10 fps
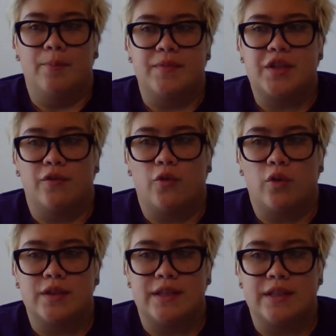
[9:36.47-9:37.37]
So of
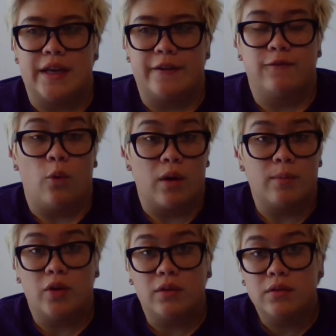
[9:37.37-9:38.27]
course this is a
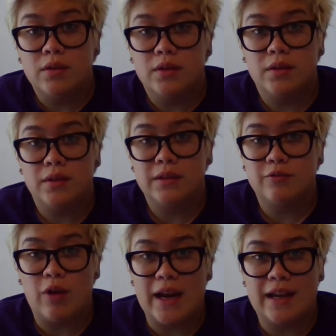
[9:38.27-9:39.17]
formal
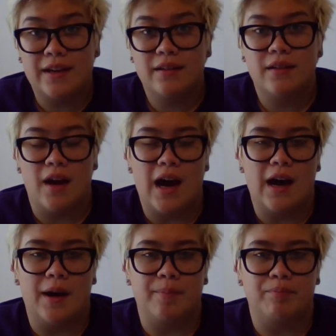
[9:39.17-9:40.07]
writing,
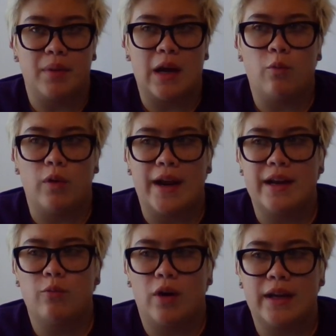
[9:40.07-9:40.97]
but I
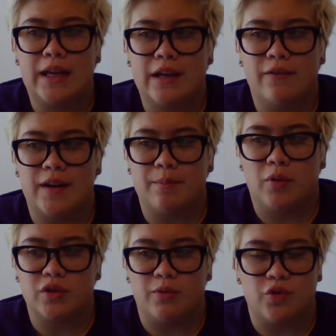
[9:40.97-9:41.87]
didn't want to give a
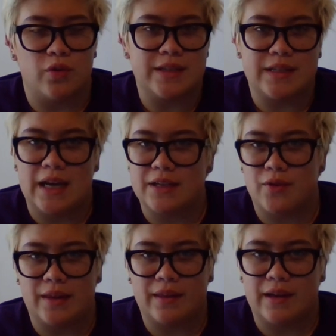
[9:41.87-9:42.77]
multiple choice test
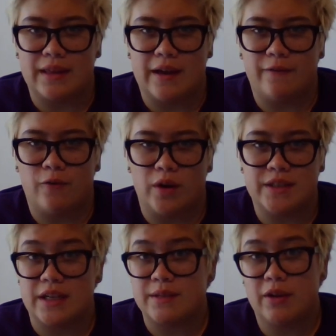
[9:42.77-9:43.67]
or anything like that for
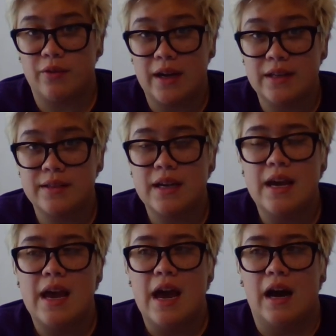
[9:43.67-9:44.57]
assessment grades,
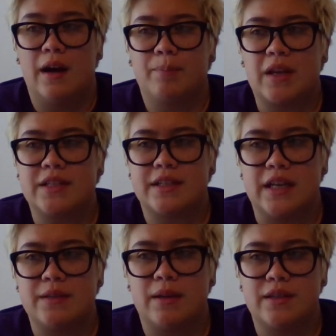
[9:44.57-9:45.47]
because
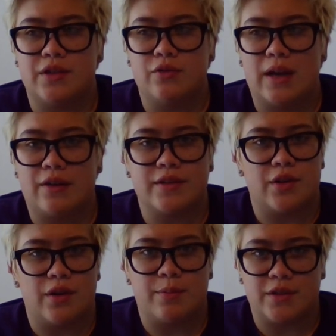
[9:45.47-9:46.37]
assessments do count as
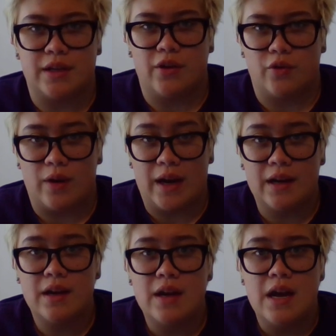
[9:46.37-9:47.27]
30% of your
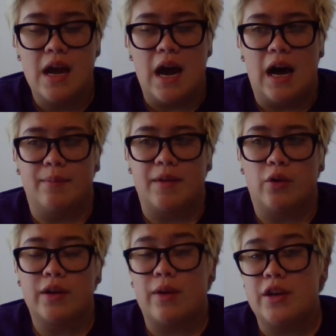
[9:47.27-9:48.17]
grade. The
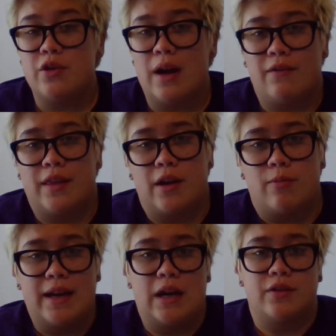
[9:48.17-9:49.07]
only grade you have on there
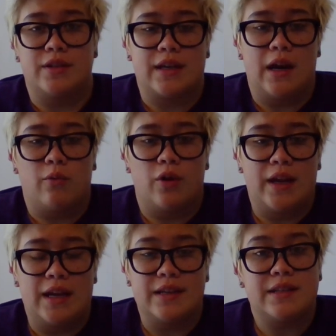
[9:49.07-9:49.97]
right now in
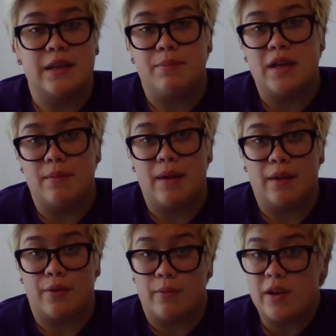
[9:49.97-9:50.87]
Skyward is the
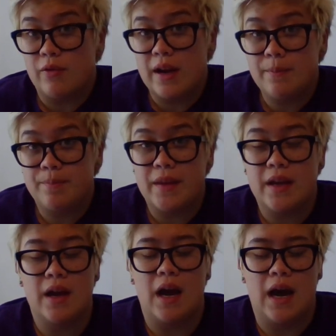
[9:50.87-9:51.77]
PMA 3 grade.
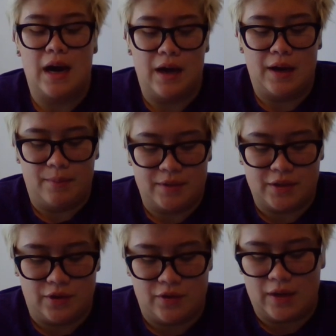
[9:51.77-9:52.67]

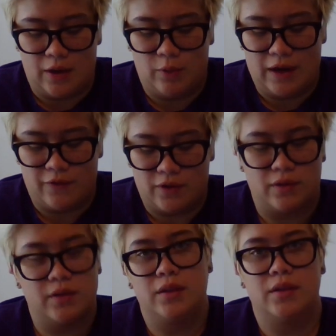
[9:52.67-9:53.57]
So you got
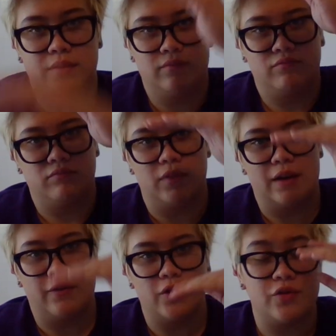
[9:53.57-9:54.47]
whatever
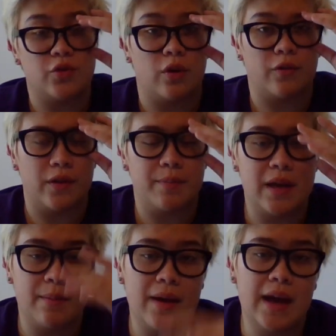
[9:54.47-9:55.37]
level you scored for the
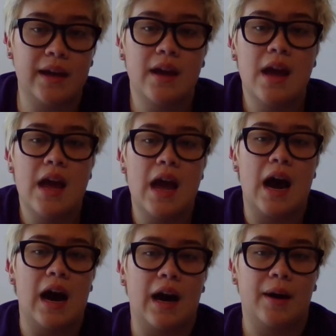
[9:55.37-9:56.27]
PMA.
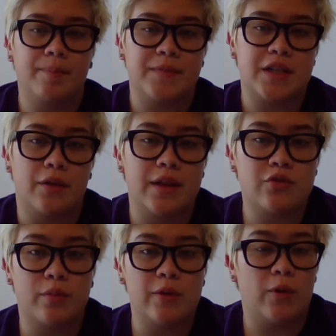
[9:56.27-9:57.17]
So this
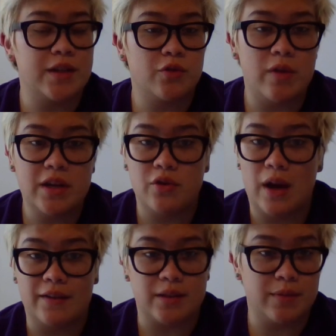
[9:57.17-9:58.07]
will be once a week. You
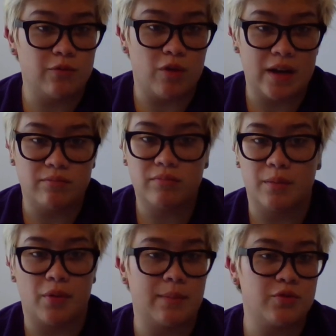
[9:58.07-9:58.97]
have something written. The
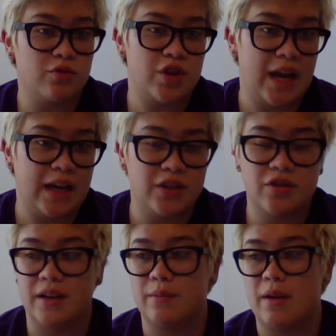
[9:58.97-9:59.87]
prompts will
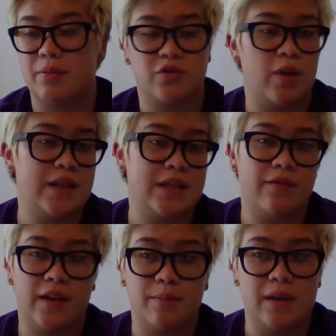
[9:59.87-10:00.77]
change. It could be
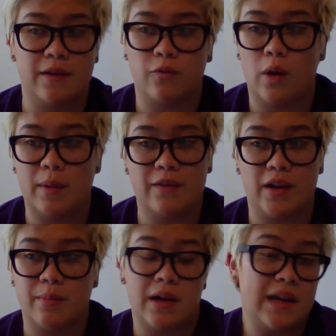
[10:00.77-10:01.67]
persuasive. It could be informative.
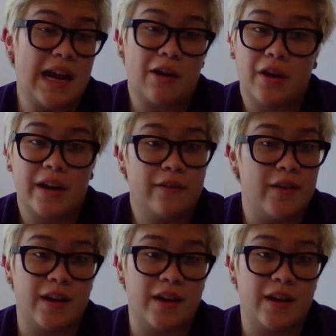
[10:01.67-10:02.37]
It could be a narrative.